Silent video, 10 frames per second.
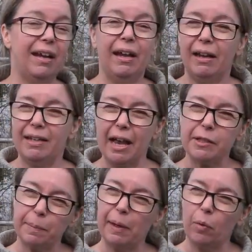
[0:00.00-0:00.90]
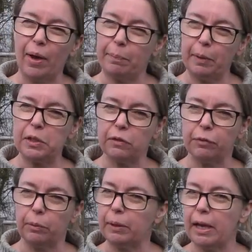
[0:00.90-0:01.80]
has been quite
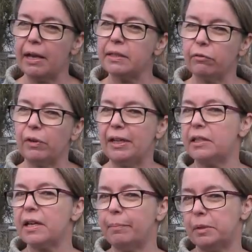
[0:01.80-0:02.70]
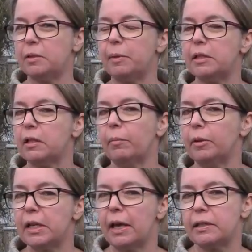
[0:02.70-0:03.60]
beautiful, but it hasn't really tempted me to come
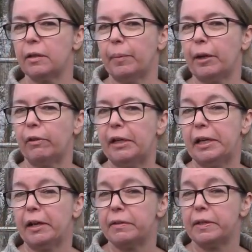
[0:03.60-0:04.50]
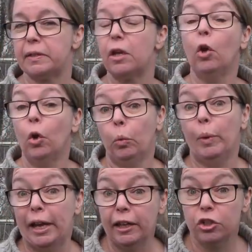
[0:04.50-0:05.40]
and tidy up my greenhouses,
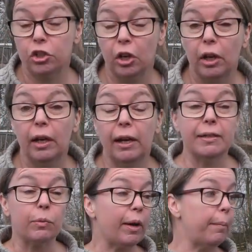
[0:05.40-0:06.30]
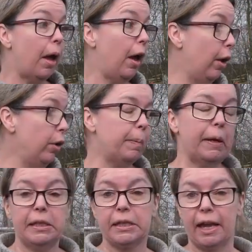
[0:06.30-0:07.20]
which is what I'm
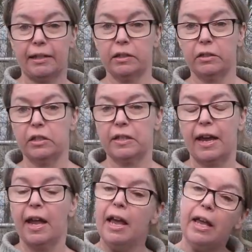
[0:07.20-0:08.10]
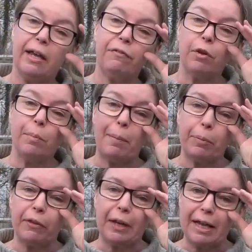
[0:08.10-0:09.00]
hoping to get done today. If you remember
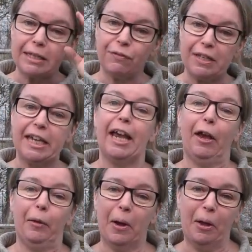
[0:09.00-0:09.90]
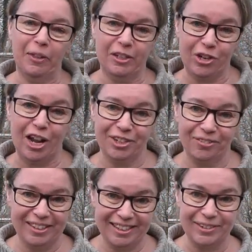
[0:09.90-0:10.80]
on the last video on the
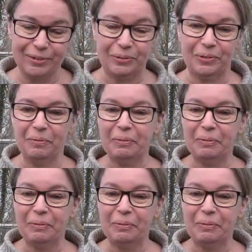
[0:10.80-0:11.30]
January tour,